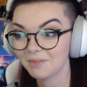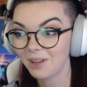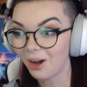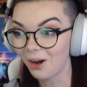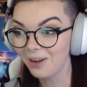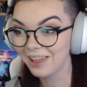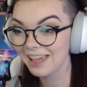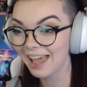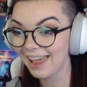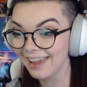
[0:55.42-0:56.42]

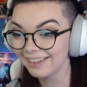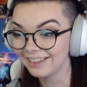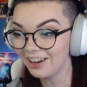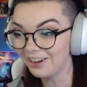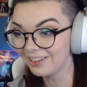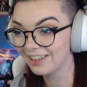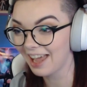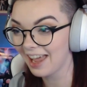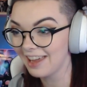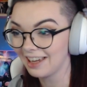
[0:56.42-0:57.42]
Okay!
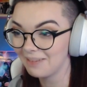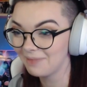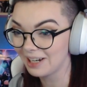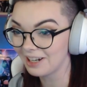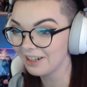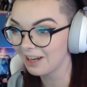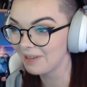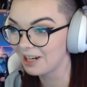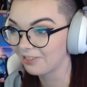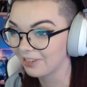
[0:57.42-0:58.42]
Okay, I'm
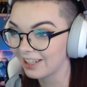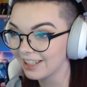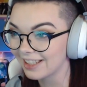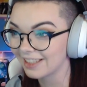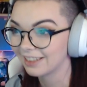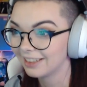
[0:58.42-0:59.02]
here for this.